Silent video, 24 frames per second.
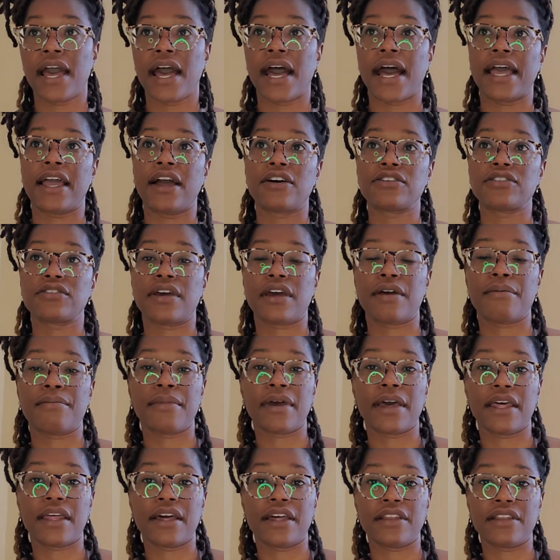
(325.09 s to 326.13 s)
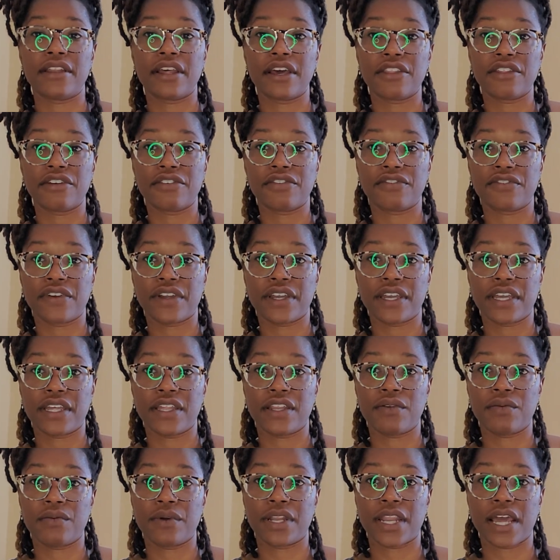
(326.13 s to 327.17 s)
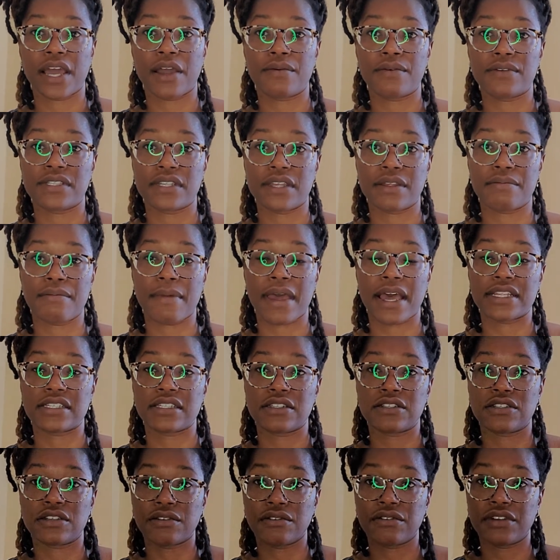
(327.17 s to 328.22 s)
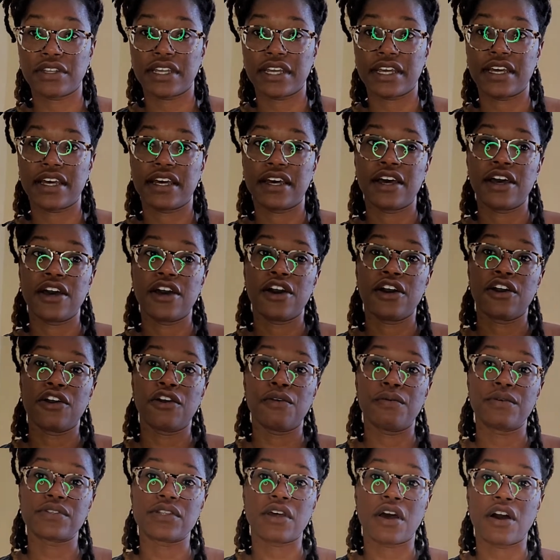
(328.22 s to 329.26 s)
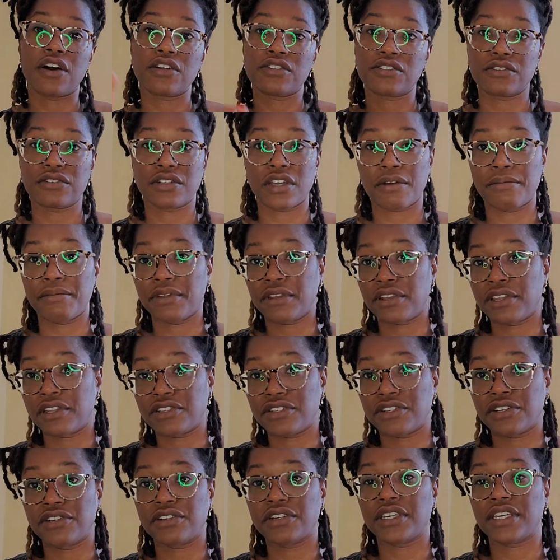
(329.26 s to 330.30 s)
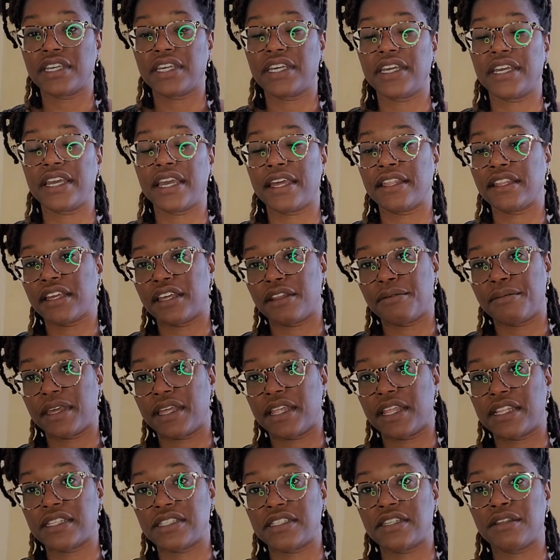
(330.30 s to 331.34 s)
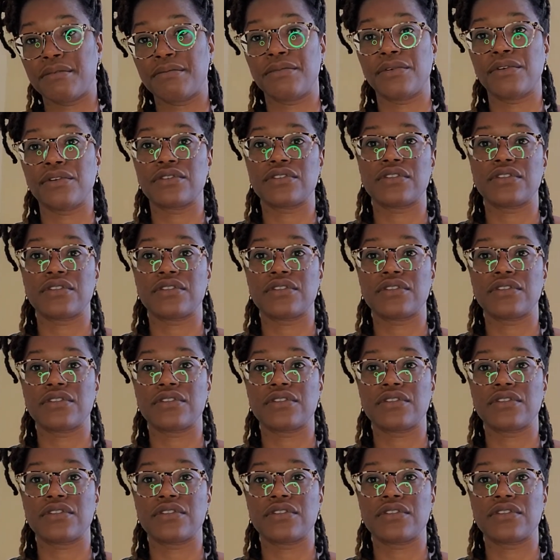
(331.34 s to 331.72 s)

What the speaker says: I also had met another friend when I was in Macedonia, who was also coming to Turkey and going to be in Istanbul.